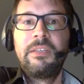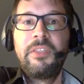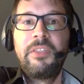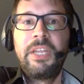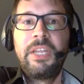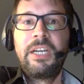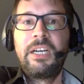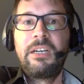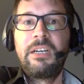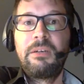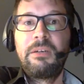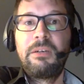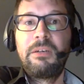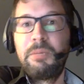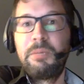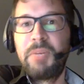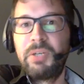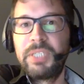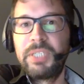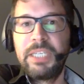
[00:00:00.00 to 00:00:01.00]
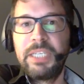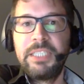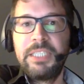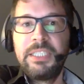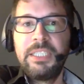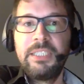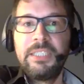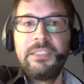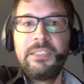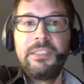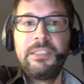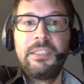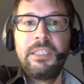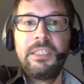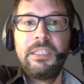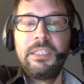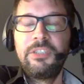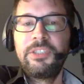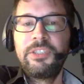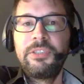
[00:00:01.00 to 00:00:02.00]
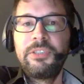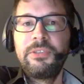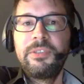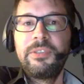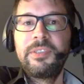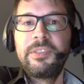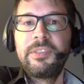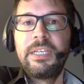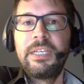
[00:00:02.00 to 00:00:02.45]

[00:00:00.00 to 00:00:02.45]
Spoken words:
There are about 18 issues,